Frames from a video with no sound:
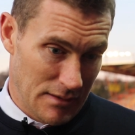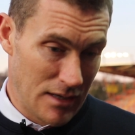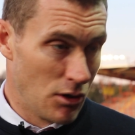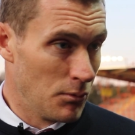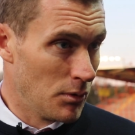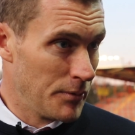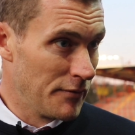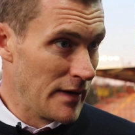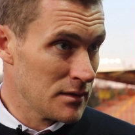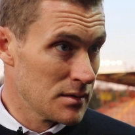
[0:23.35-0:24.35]
They got up the
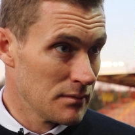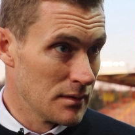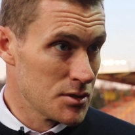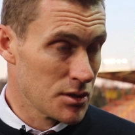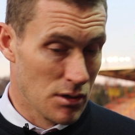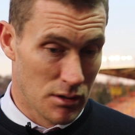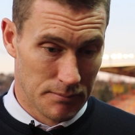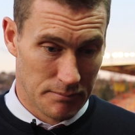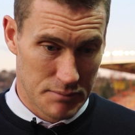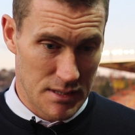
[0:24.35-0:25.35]
other end and score.
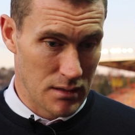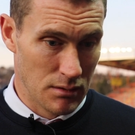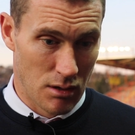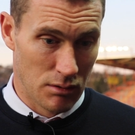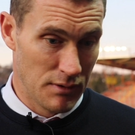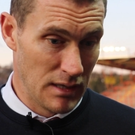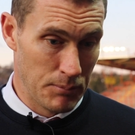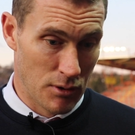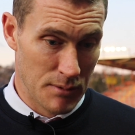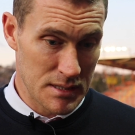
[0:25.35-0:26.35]
Second goal, a really
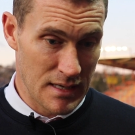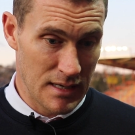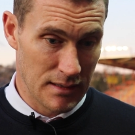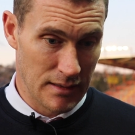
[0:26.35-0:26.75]
poor mistake.